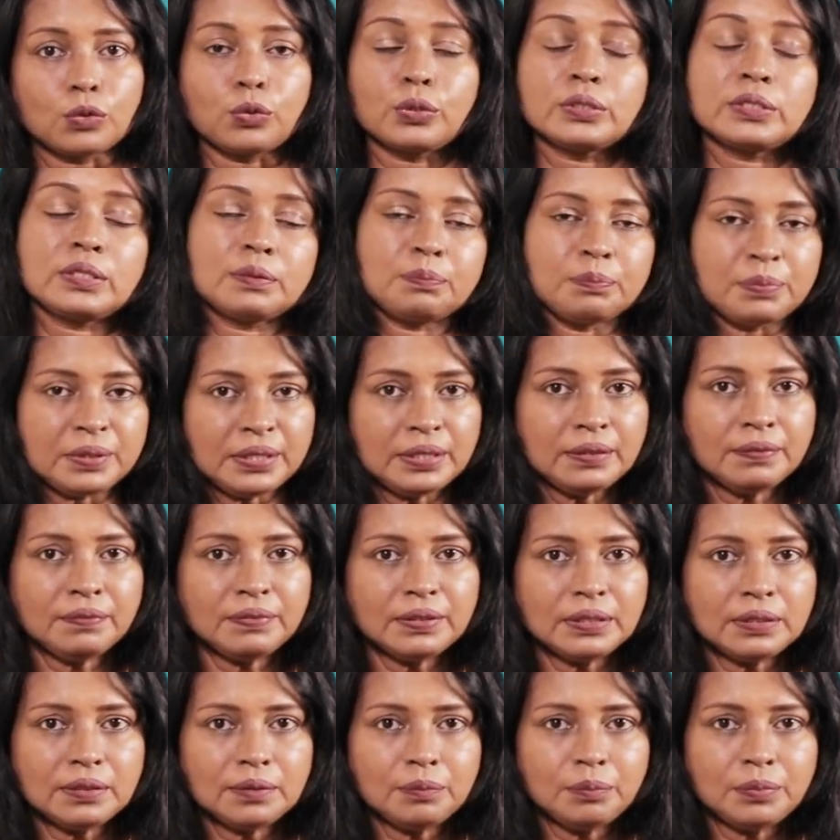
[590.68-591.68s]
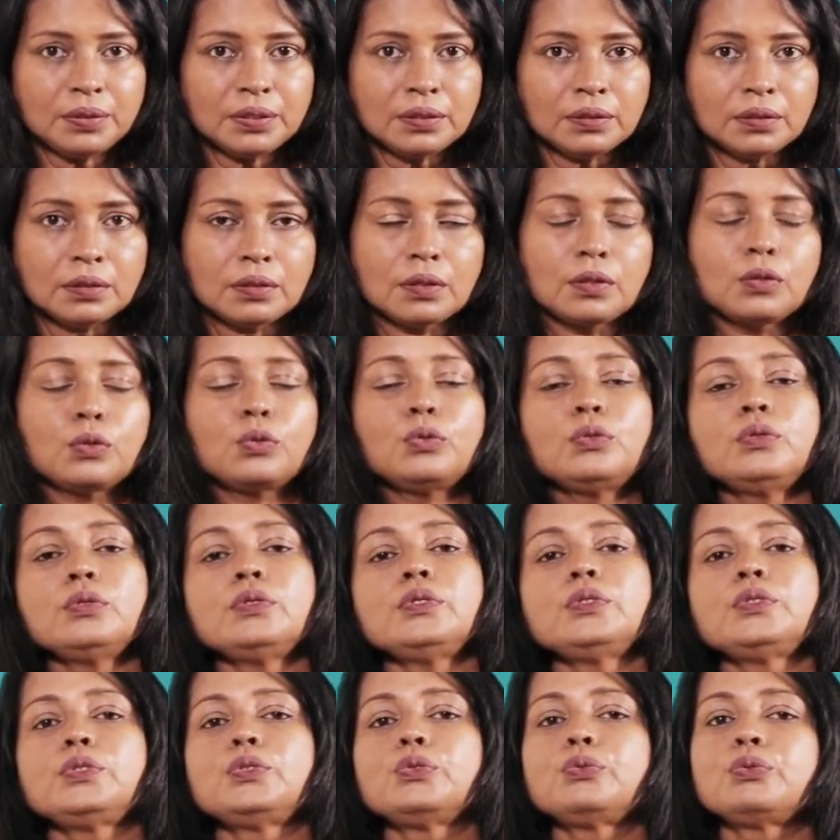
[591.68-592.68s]
or the be verb,
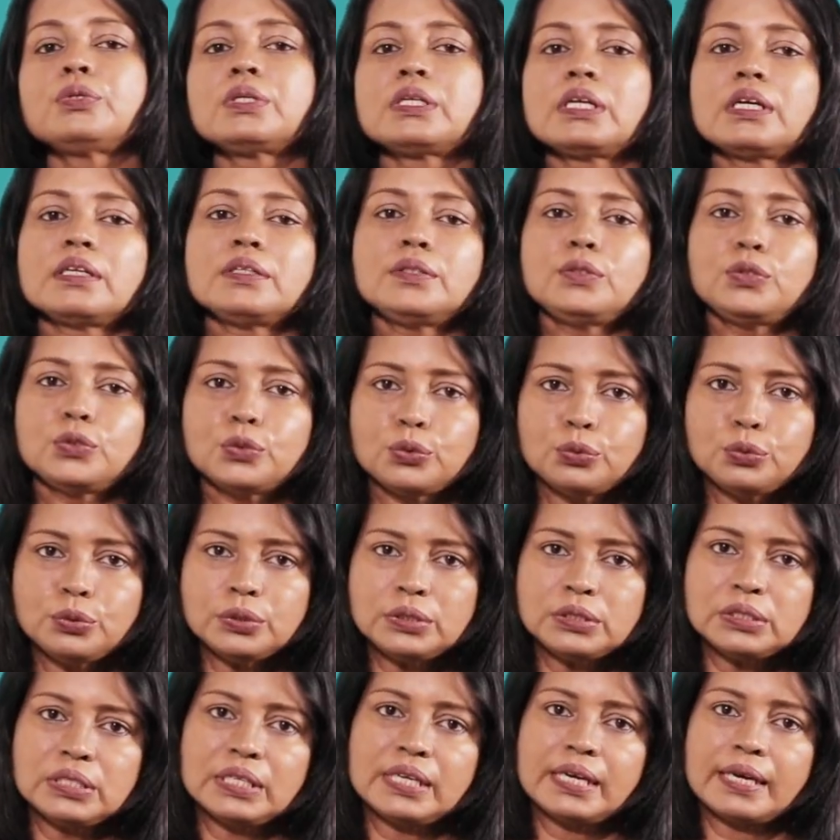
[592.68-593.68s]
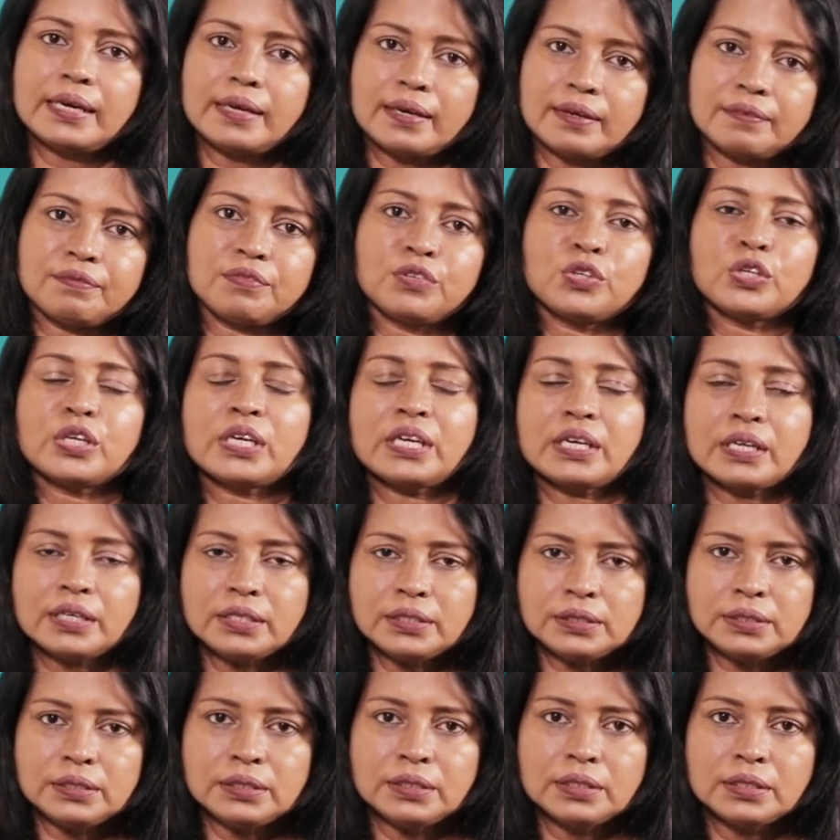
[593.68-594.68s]
or you can use have or
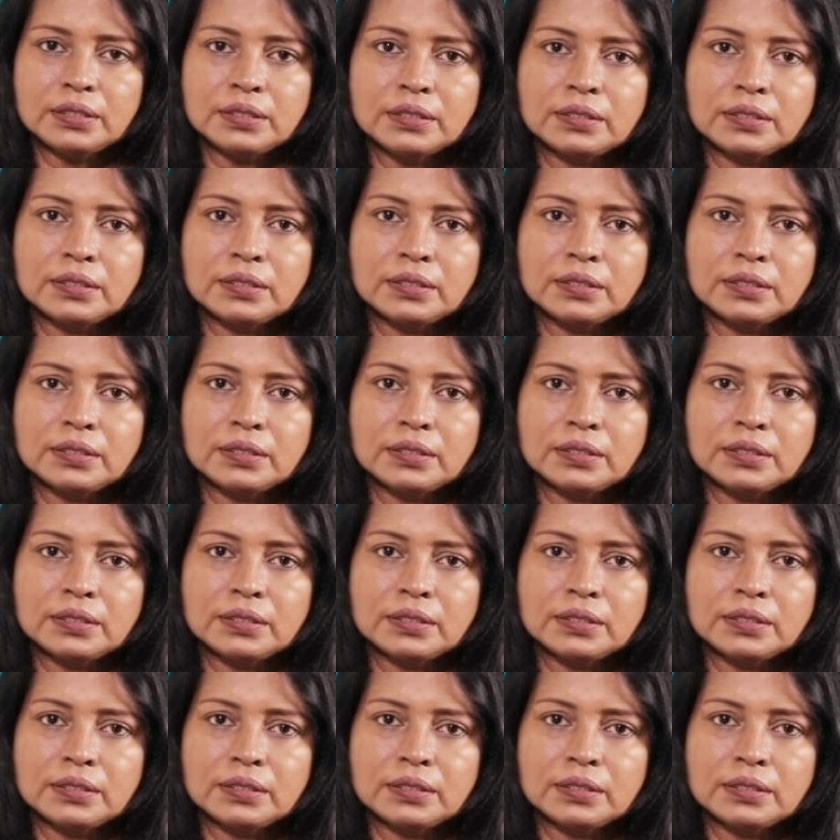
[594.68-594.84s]
has,